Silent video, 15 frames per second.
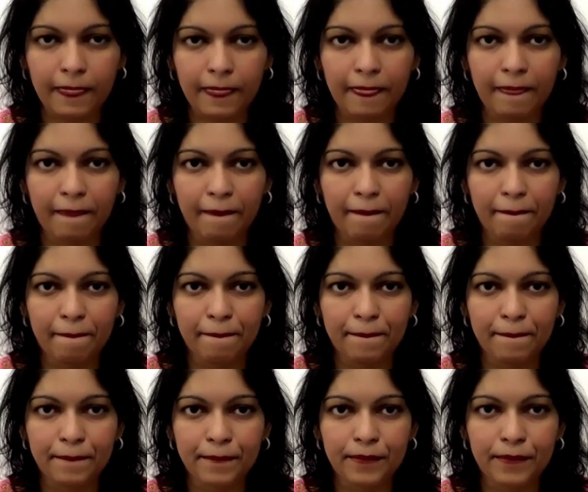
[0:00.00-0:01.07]

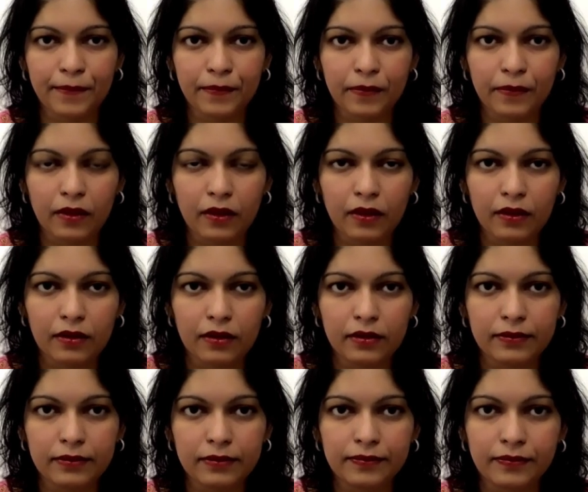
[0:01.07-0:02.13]

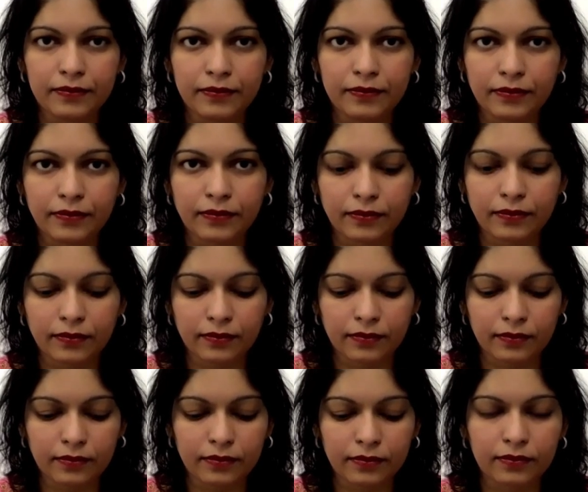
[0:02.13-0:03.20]

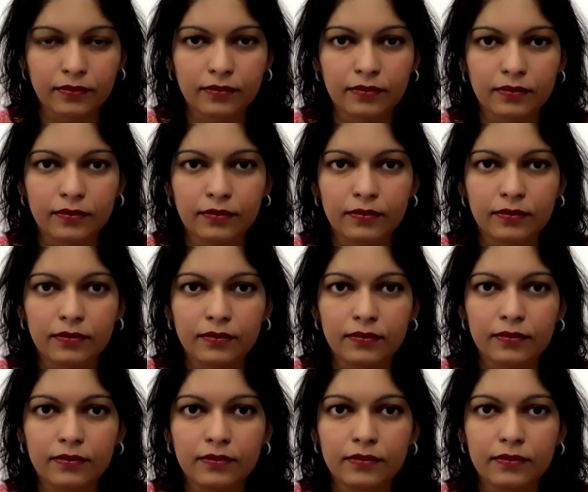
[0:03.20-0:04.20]
This person isn't speaking.